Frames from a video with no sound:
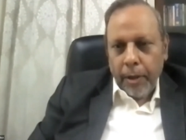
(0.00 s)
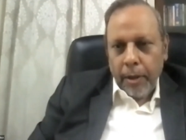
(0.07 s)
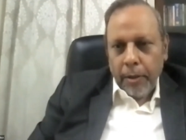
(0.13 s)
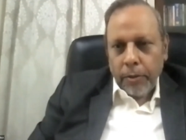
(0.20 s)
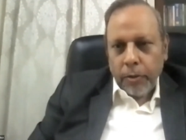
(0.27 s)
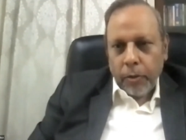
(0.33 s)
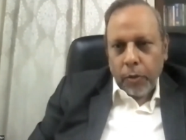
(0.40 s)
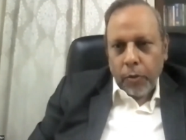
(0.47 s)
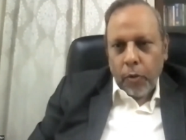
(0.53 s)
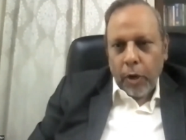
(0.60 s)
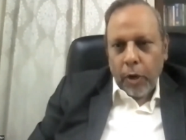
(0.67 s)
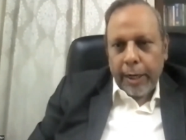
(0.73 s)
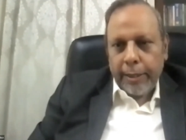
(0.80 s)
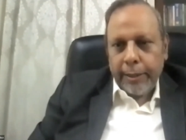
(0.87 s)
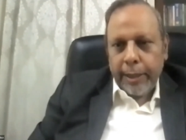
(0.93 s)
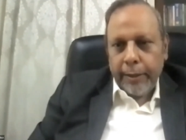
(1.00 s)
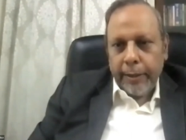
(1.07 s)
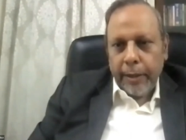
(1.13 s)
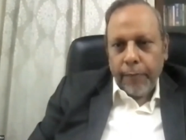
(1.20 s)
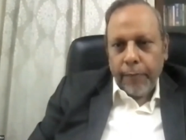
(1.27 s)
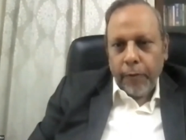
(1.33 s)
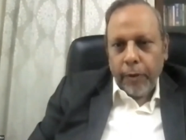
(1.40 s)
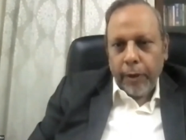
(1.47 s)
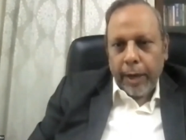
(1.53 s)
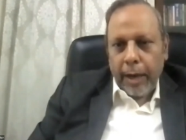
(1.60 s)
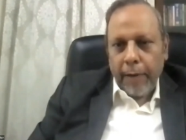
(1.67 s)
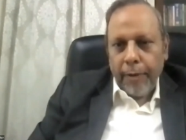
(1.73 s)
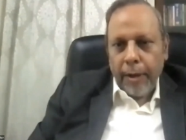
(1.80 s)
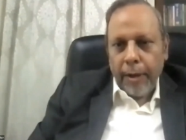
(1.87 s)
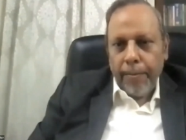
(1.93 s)
So to what extent, therefore,
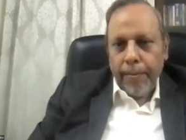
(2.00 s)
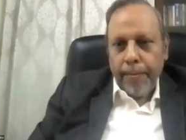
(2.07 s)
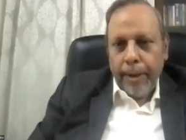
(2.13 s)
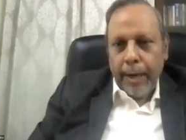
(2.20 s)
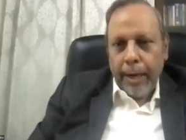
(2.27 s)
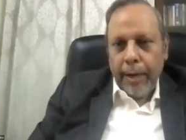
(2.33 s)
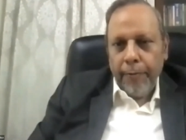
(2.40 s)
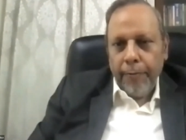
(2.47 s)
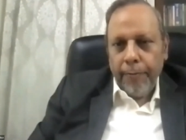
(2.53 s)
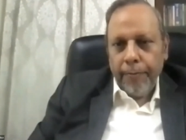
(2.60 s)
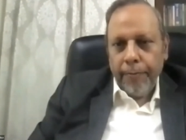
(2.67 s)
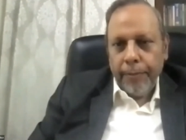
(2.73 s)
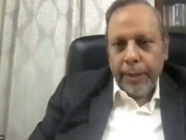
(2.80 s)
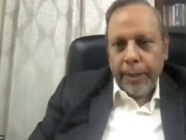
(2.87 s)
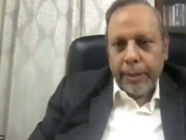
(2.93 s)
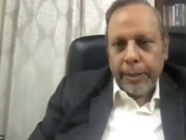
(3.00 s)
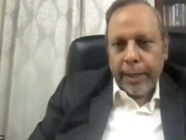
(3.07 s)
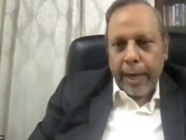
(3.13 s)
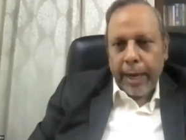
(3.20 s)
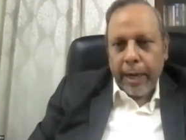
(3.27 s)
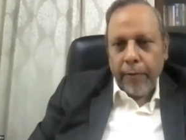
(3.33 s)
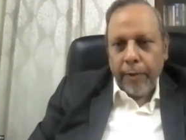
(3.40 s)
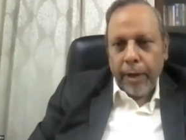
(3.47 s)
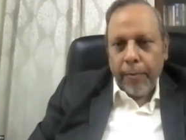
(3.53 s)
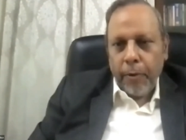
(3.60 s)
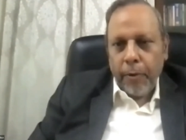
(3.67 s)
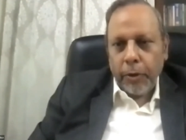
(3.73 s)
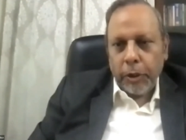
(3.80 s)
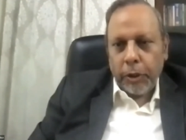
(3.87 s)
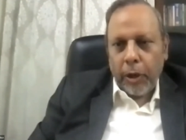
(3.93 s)
can we believe this narrative
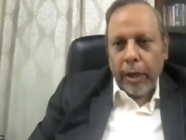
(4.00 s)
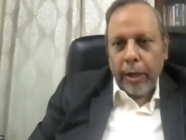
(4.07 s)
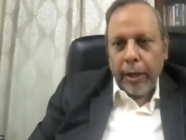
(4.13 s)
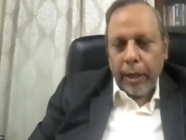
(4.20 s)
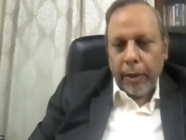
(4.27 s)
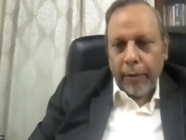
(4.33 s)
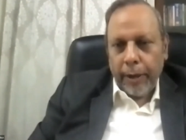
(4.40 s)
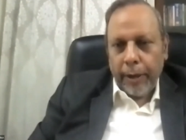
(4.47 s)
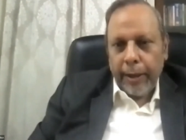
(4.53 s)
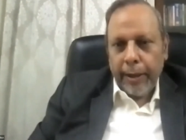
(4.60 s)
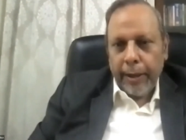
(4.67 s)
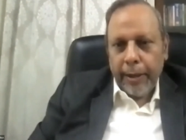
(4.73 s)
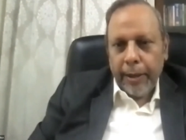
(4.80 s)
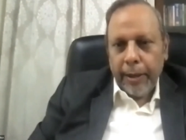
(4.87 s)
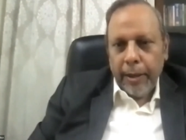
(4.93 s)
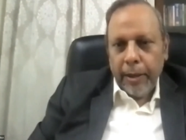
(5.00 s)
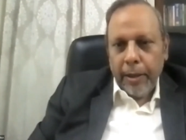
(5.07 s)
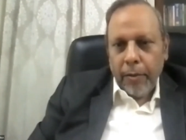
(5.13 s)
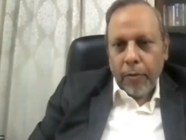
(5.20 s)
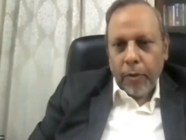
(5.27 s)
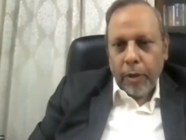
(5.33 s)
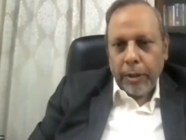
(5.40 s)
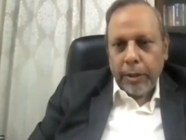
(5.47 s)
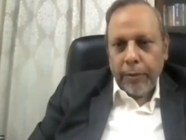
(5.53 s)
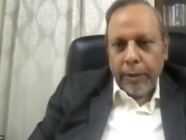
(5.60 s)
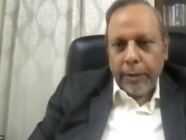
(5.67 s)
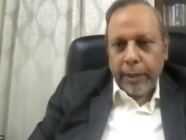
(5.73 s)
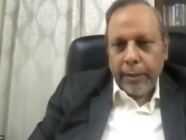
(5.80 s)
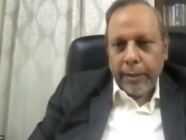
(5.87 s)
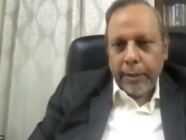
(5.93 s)
about strong recovery? What's your
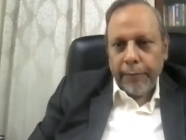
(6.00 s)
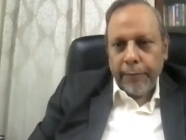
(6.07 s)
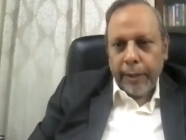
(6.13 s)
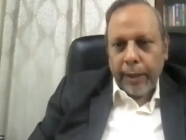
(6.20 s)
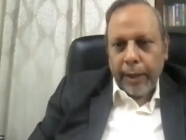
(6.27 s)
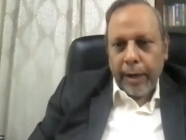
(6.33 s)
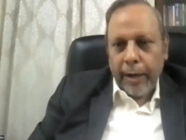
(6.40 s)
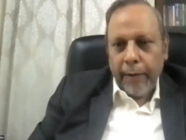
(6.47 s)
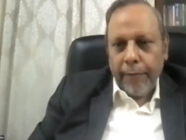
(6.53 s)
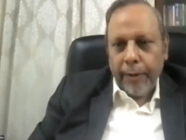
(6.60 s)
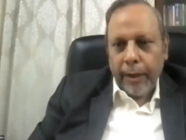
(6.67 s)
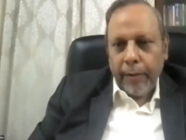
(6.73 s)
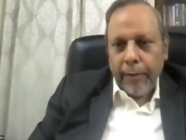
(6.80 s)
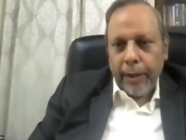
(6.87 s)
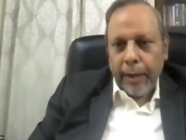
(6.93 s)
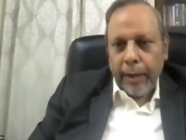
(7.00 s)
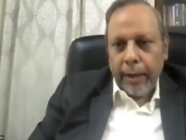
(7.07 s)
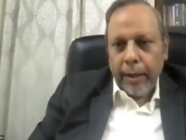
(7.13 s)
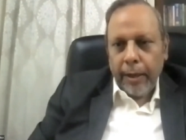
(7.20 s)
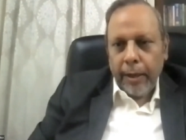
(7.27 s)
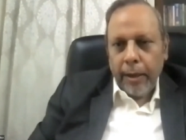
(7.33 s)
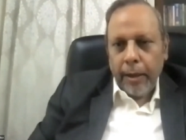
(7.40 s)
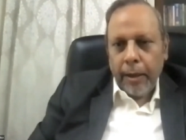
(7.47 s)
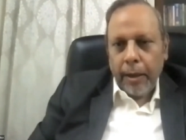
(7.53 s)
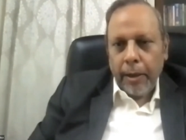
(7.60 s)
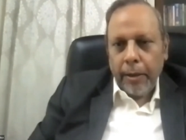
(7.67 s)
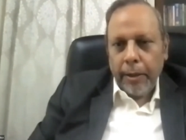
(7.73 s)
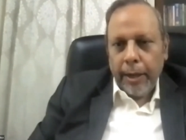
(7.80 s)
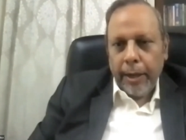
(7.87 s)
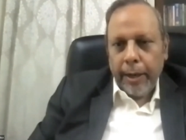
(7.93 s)
sense of the kind of recovery
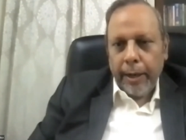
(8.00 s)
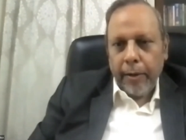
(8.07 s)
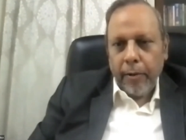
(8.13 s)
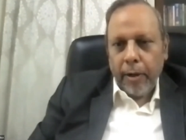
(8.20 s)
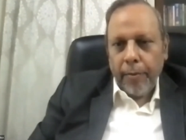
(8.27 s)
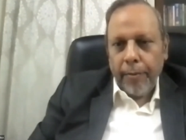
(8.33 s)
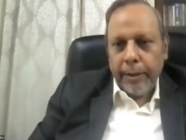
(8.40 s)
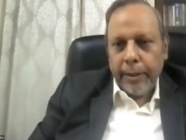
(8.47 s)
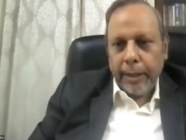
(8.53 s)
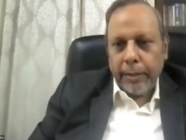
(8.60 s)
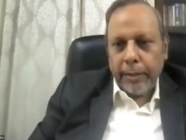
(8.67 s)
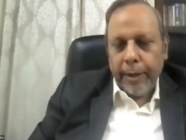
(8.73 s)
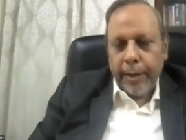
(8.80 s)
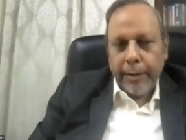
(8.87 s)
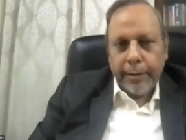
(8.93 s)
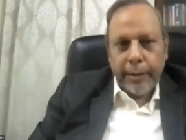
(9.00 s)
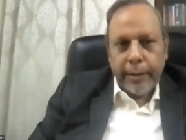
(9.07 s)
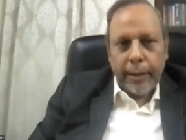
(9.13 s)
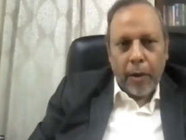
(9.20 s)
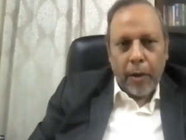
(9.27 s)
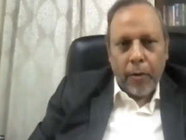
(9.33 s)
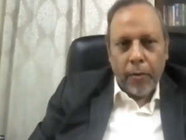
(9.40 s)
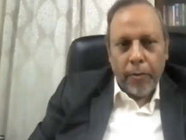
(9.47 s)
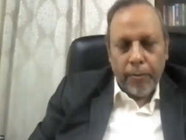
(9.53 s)
the Indian economy is experiencing now?